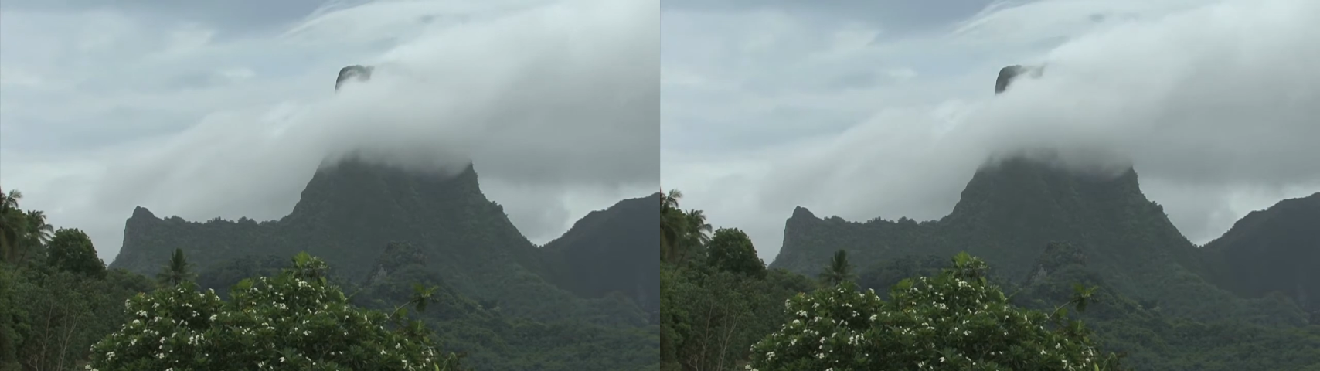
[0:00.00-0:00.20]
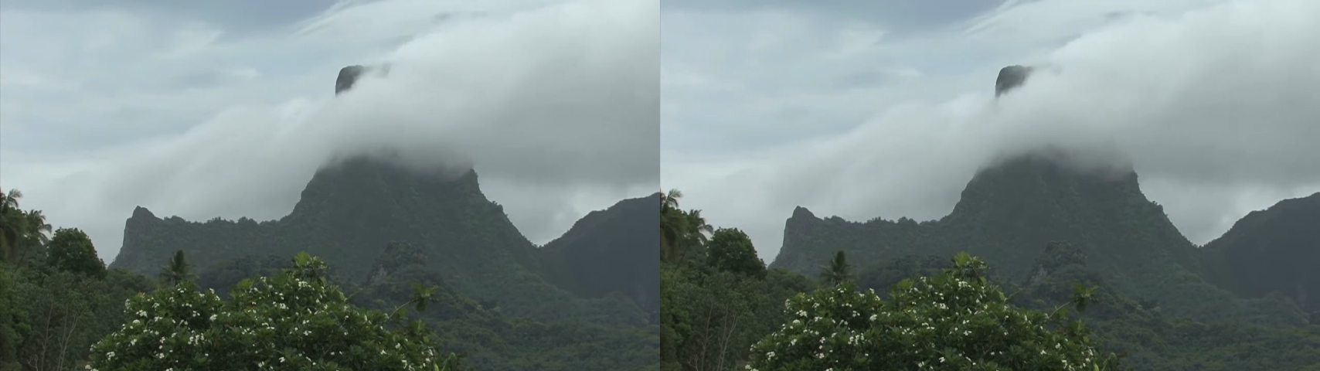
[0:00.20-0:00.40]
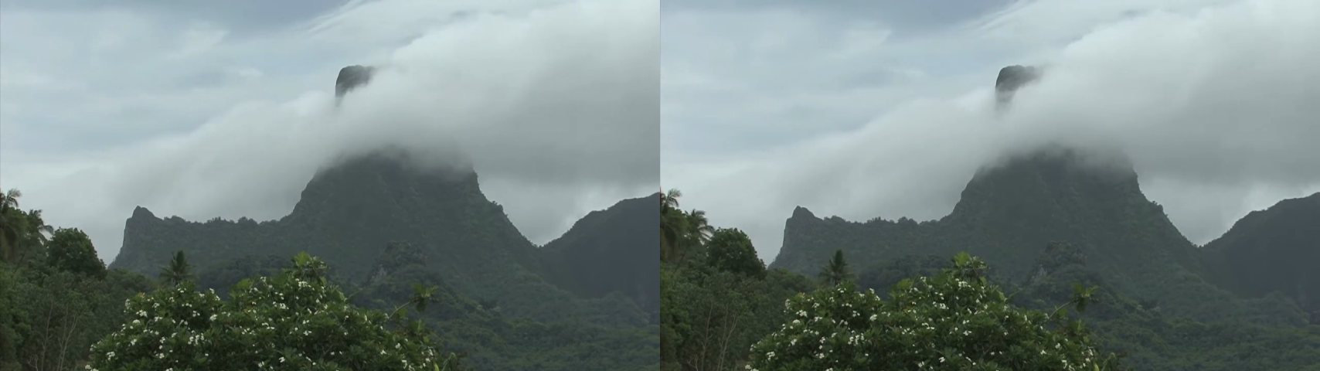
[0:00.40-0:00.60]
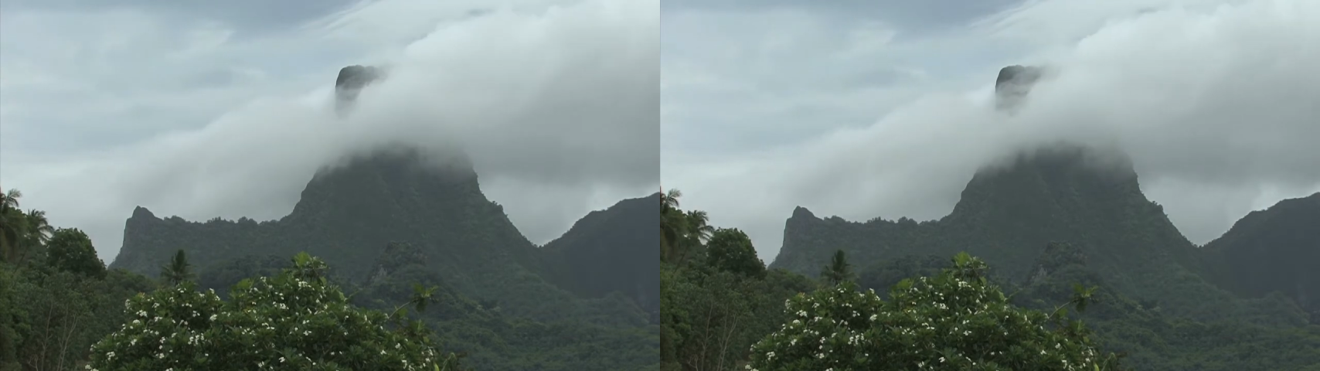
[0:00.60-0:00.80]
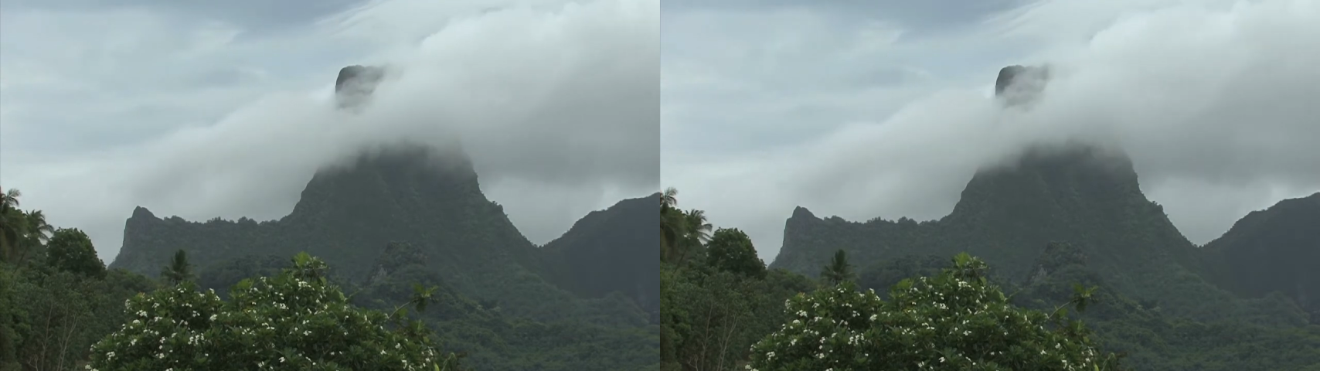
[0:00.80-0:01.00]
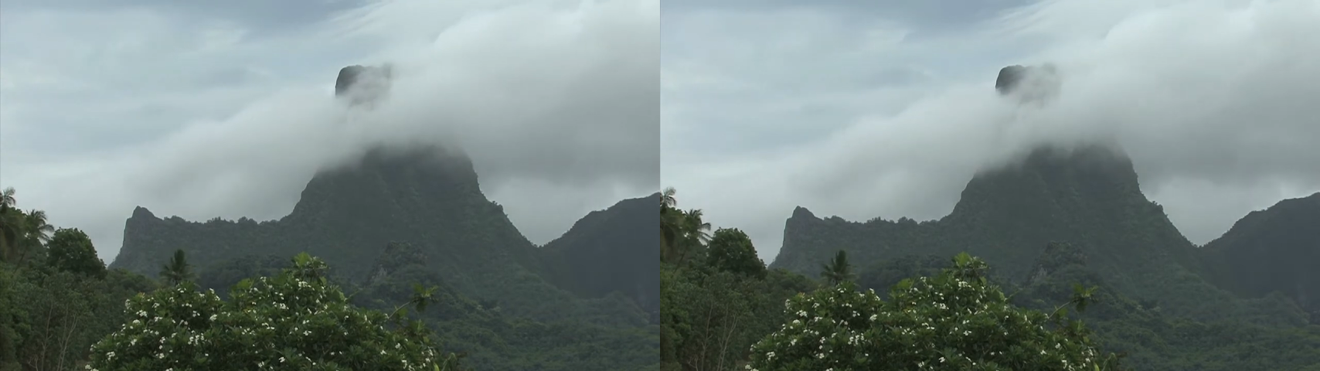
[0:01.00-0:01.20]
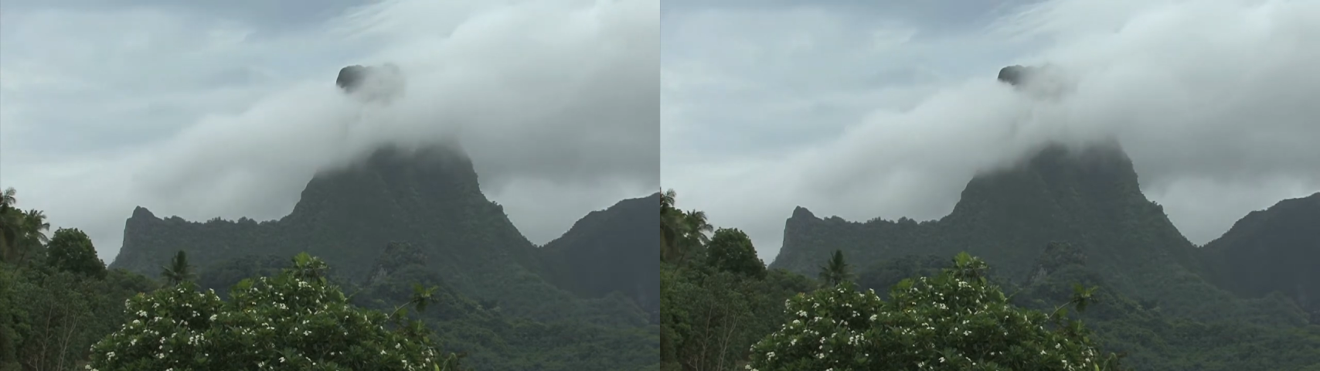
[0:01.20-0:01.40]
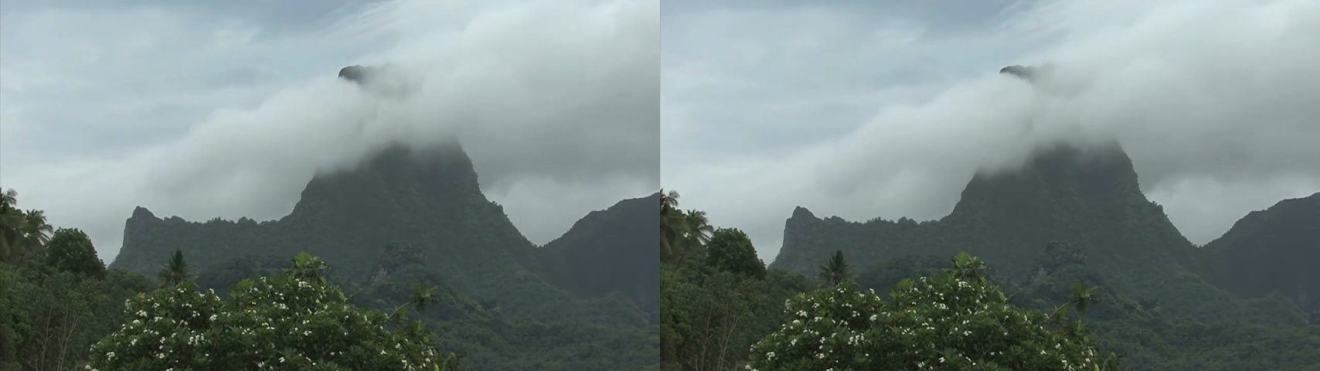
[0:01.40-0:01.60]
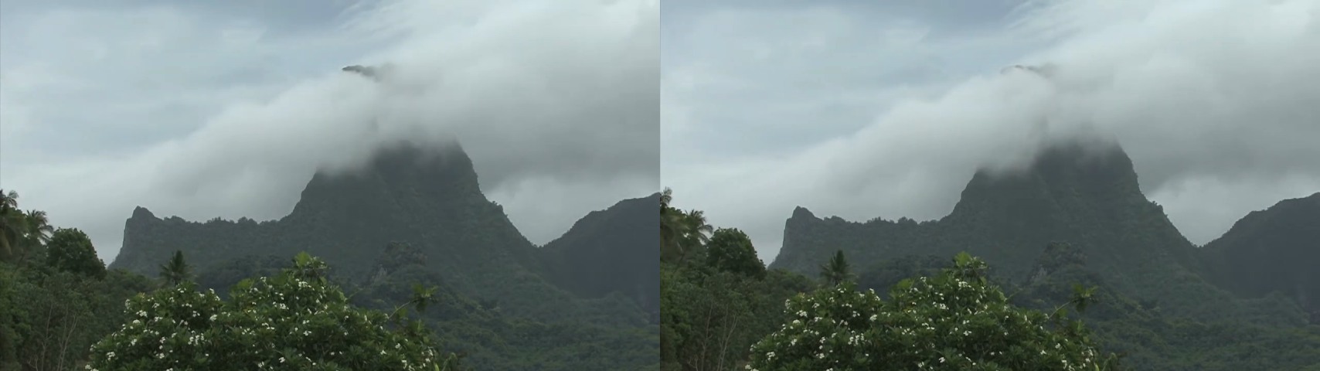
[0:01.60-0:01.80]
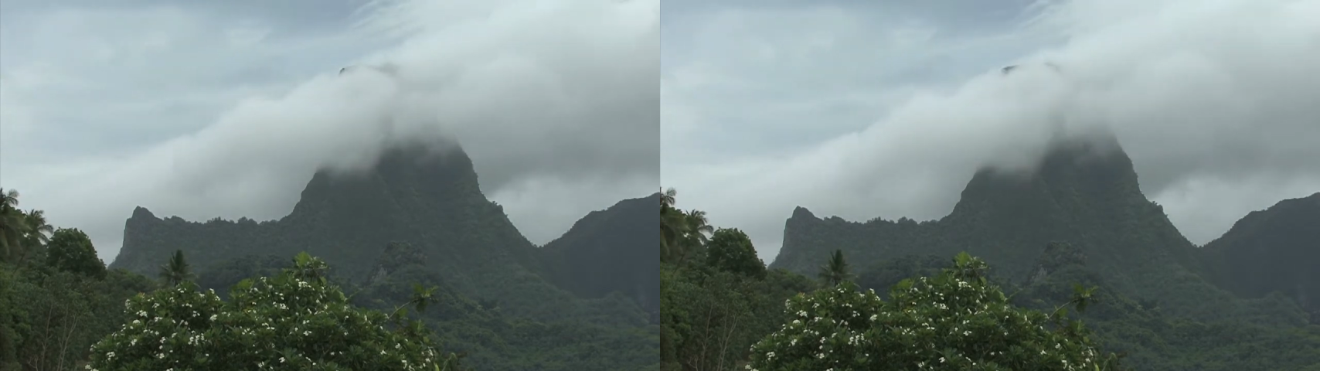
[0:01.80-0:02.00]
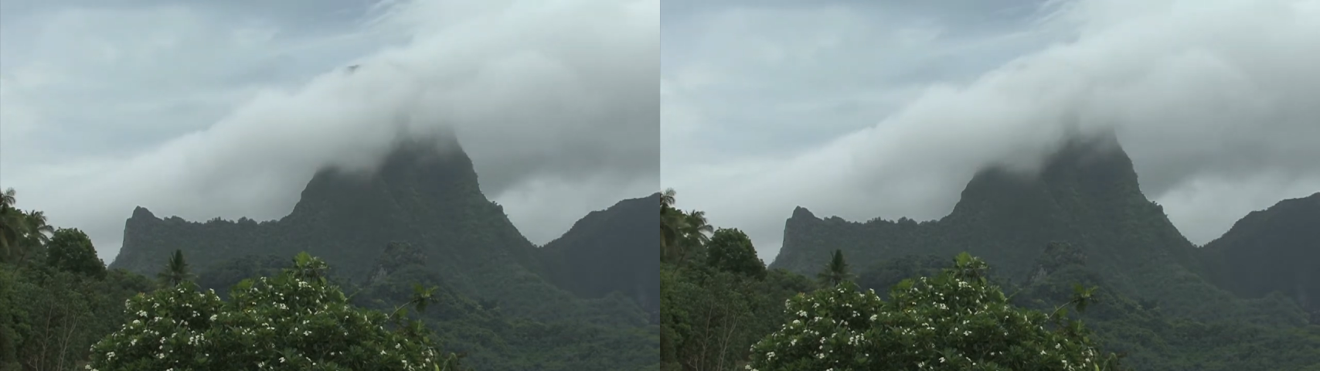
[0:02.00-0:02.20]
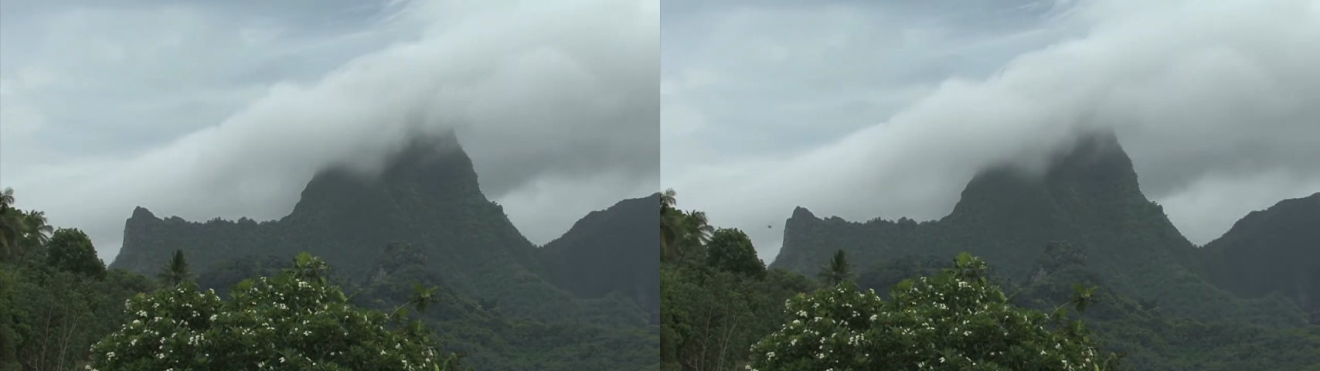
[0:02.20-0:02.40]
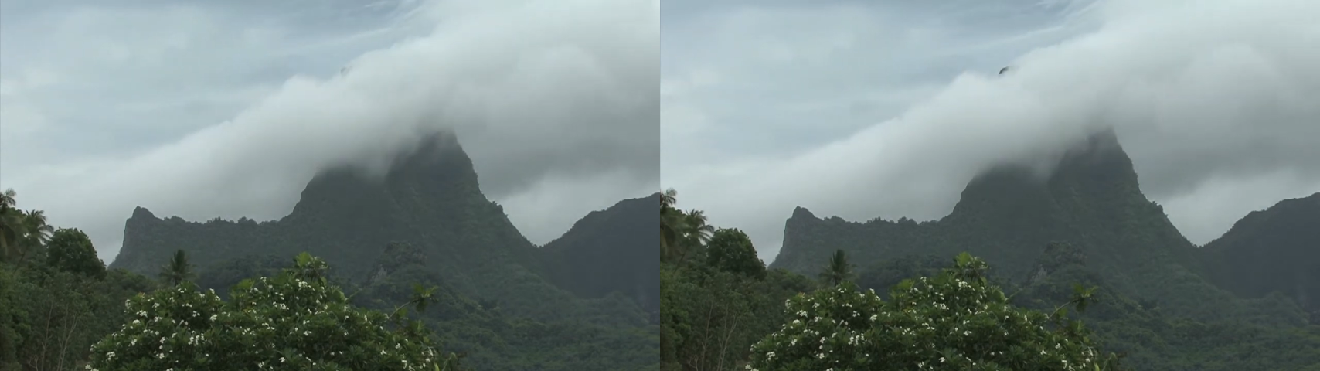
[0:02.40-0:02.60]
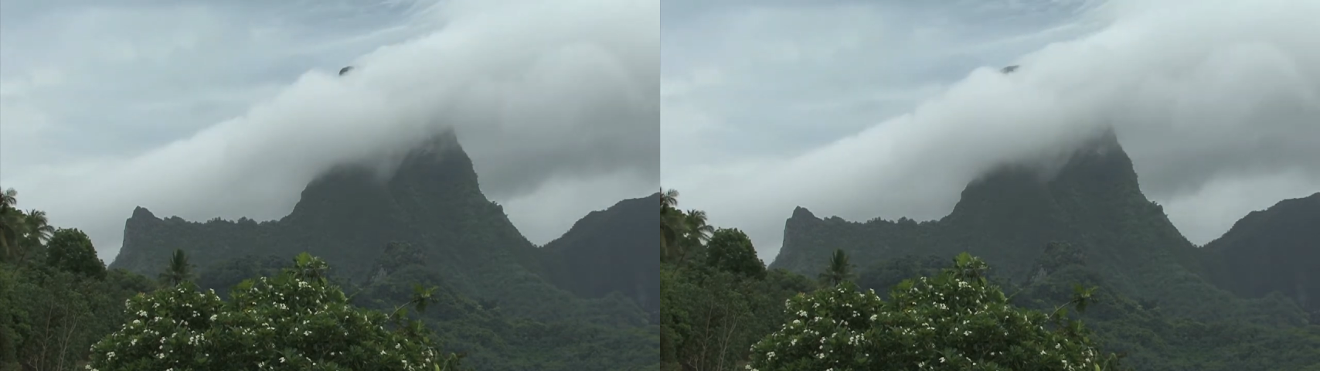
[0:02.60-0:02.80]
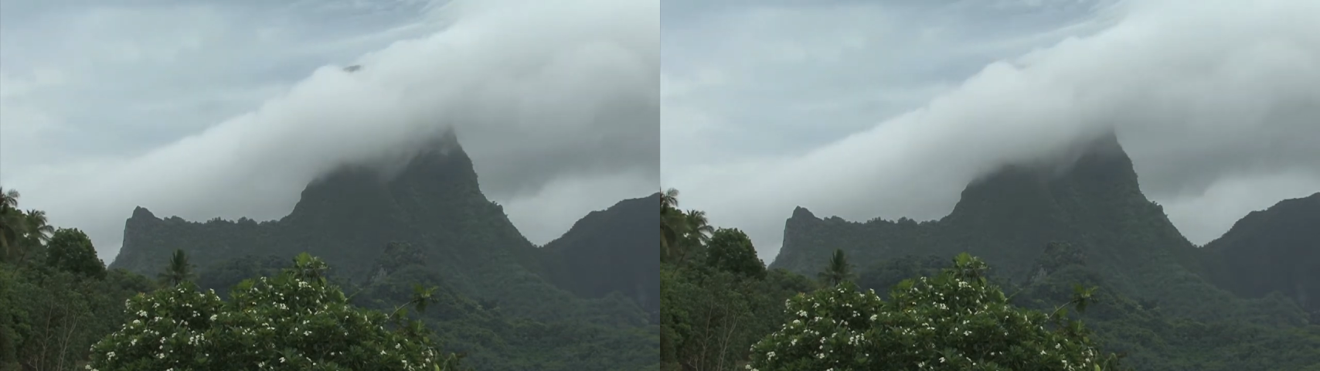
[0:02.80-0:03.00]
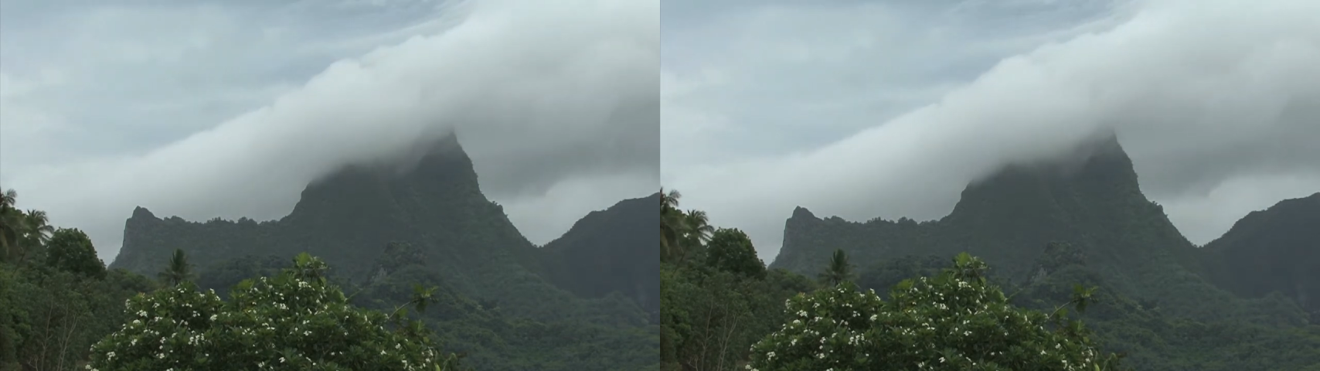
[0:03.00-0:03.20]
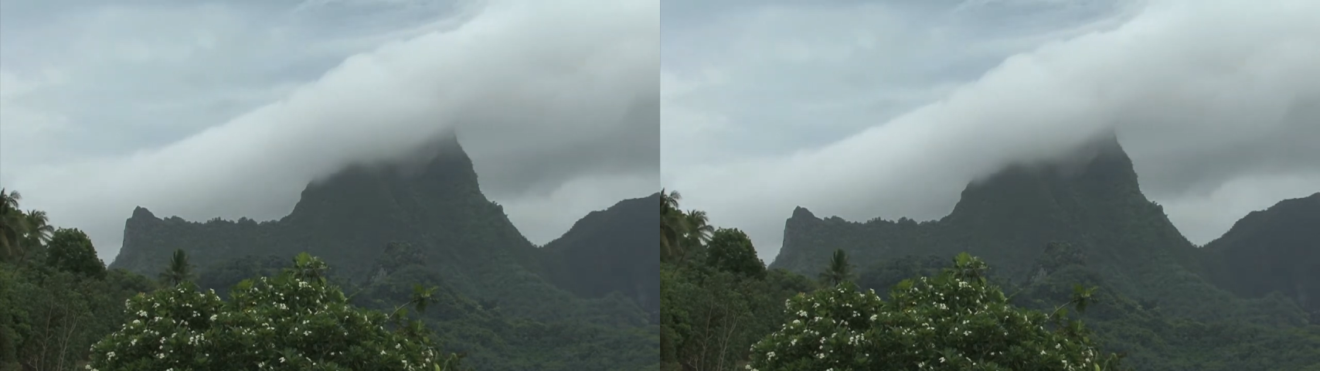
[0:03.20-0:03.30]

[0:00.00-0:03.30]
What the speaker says: Nobody's mouth can be seen.